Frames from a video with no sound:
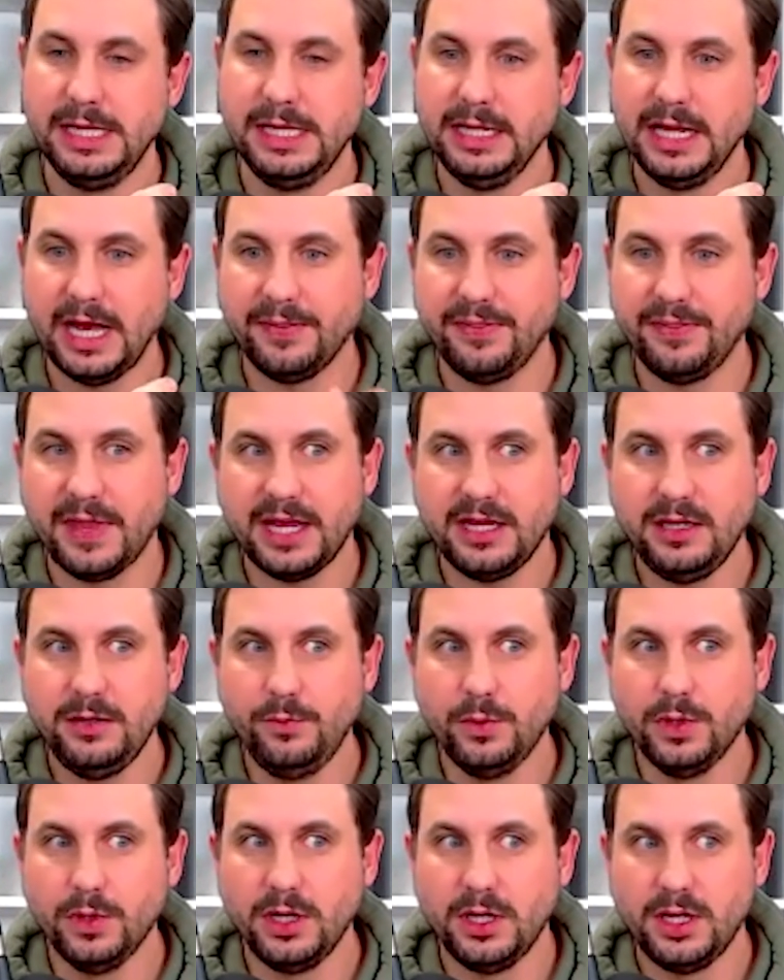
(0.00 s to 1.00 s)
And they
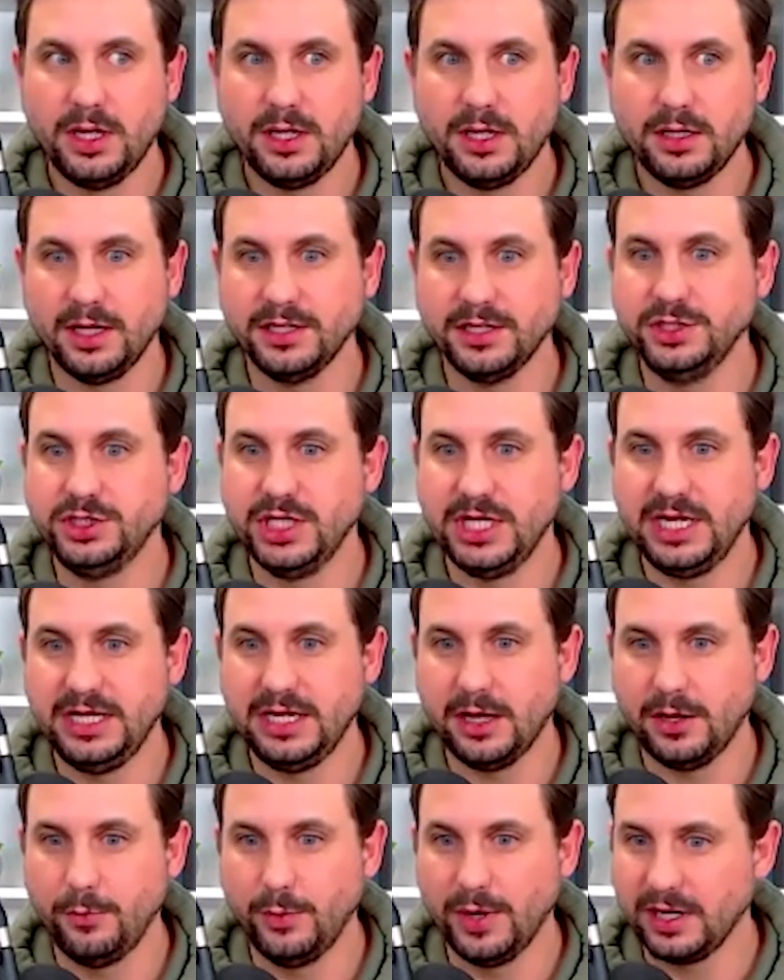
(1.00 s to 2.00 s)
were, like
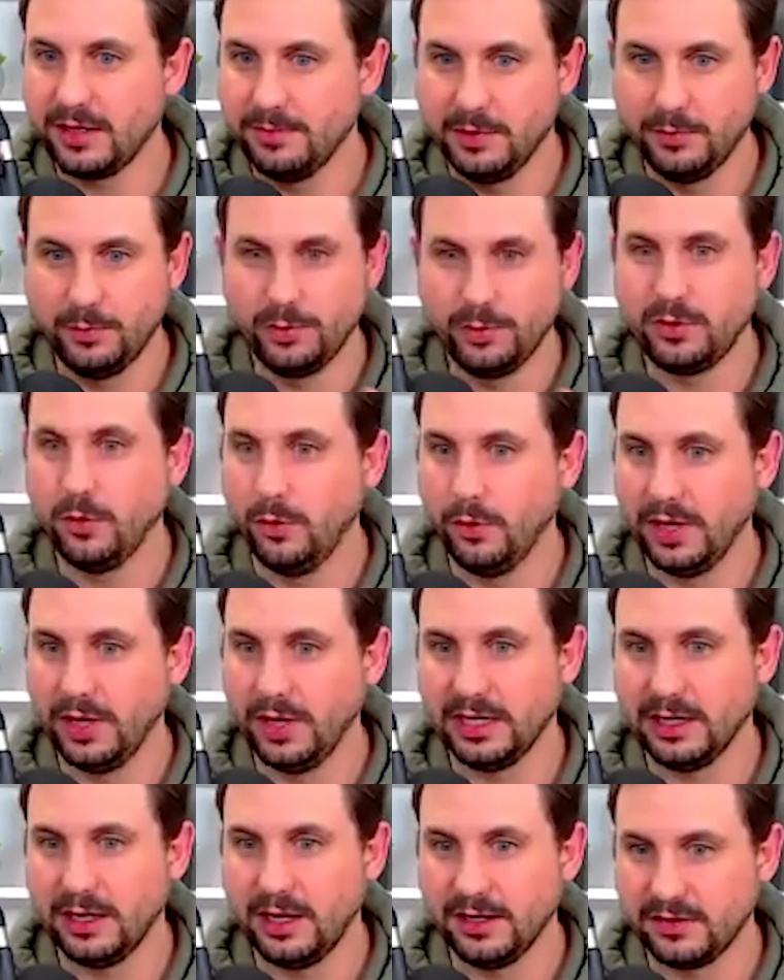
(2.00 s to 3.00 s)
Gino Wickman would call
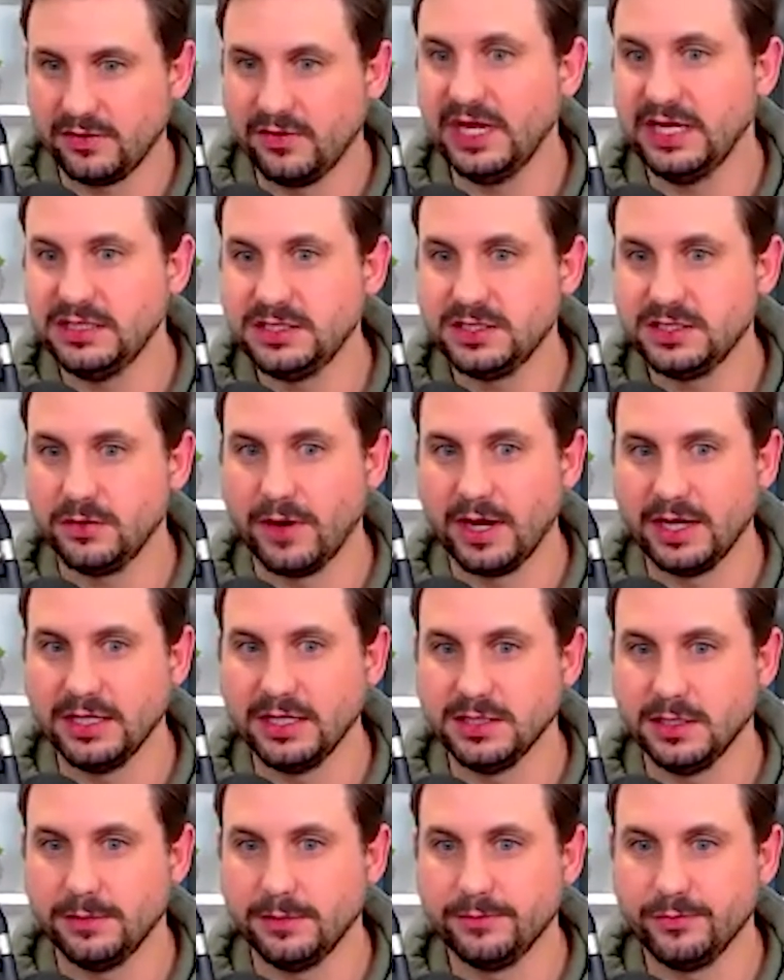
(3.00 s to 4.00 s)
it, like the
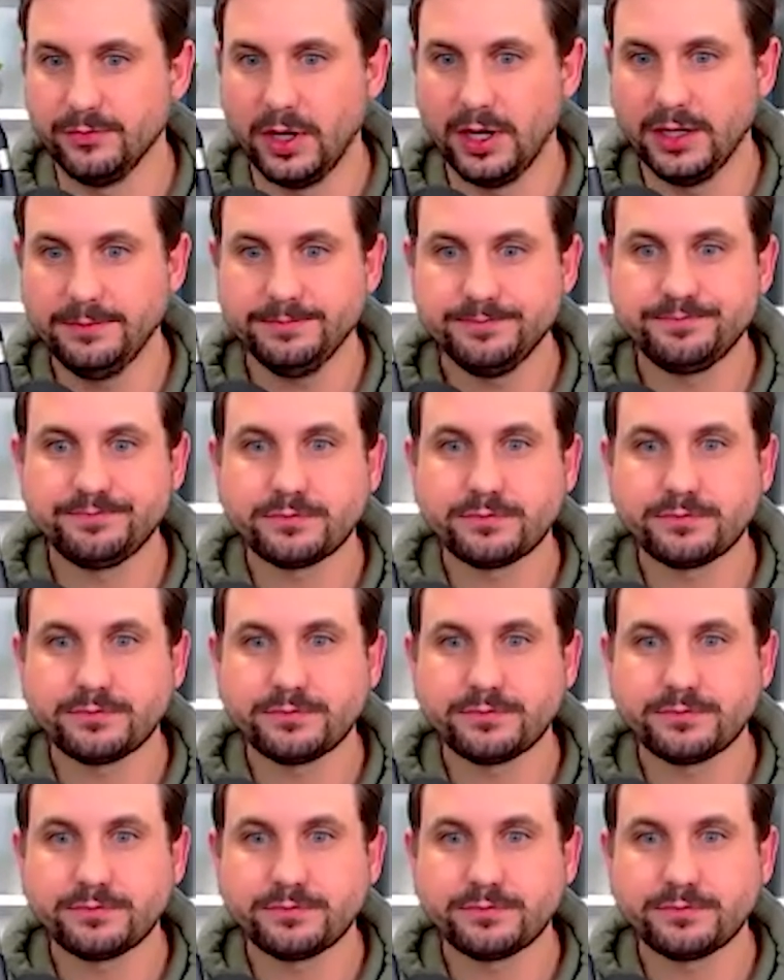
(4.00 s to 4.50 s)
integrator, right?